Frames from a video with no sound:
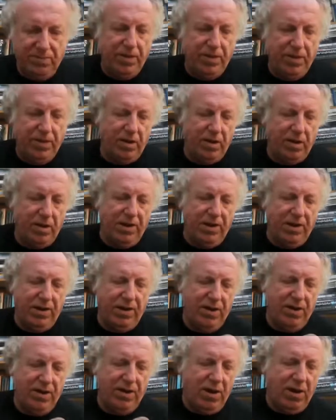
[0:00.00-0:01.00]
We have no
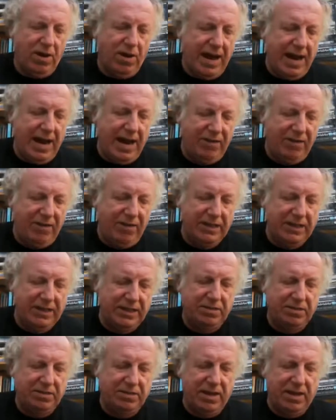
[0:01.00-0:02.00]
evidence, and that is
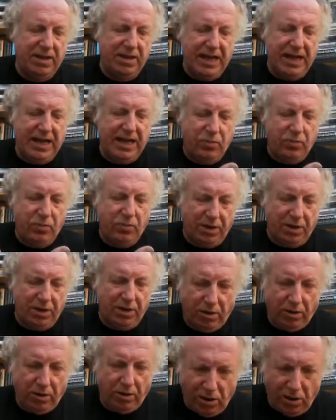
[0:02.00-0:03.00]
what an autopsy
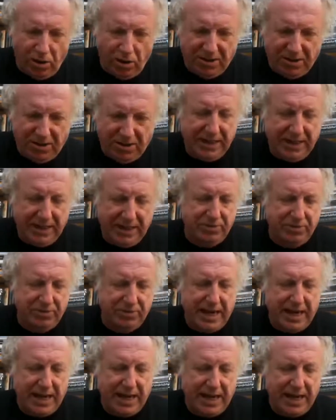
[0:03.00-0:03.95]
has to analyze,